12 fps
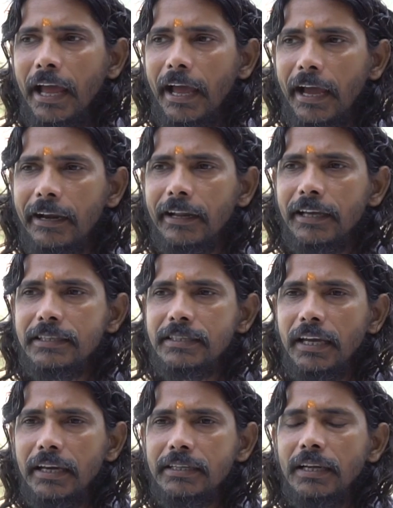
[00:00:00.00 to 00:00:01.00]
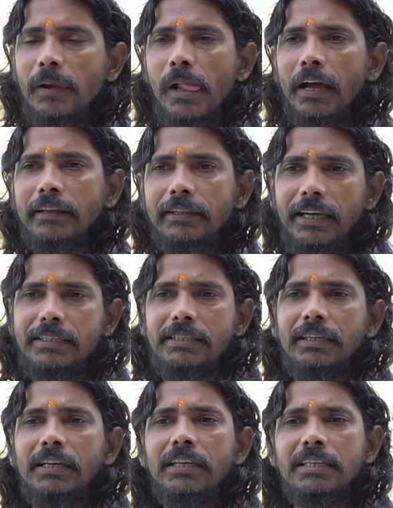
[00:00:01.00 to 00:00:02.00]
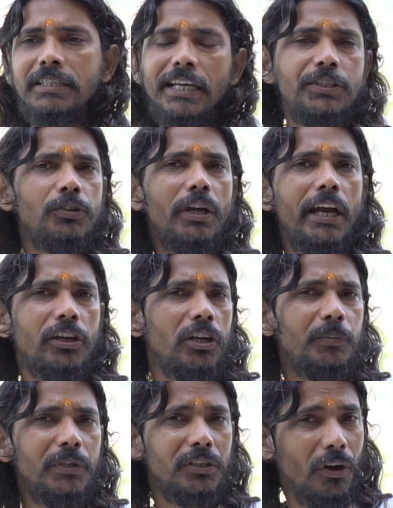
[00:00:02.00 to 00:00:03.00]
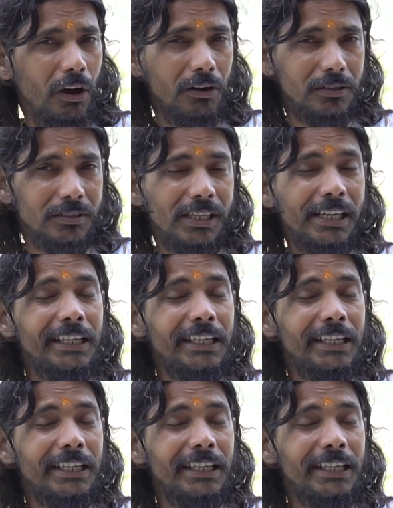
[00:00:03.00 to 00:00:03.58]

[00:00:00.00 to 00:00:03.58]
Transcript: And I said that statue cannot be God.